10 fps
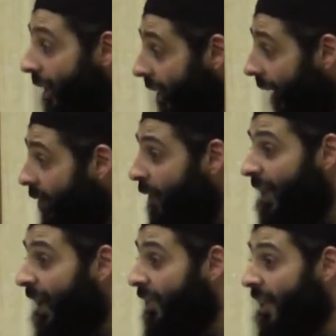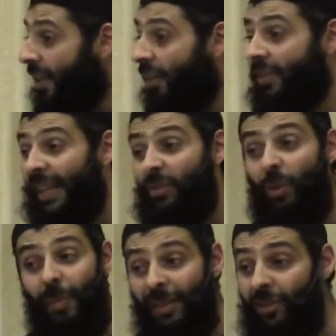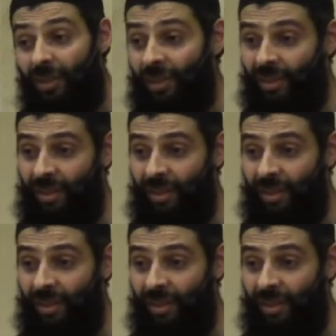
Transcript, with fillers: in life that I think are detrimental,